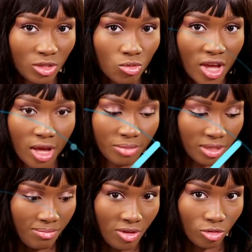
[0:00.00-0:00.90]
it will help
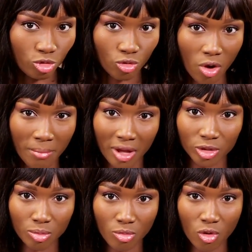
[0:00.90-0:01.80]
the milk to come
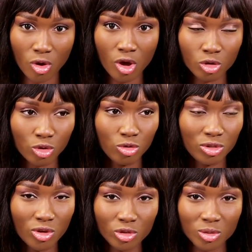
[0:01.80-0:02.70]
out more. So you
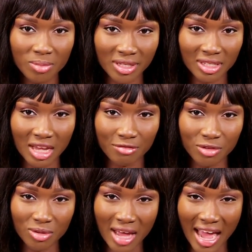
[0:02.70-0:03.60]
see all those places that
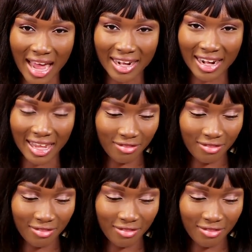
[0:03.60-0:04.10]
feel hard, like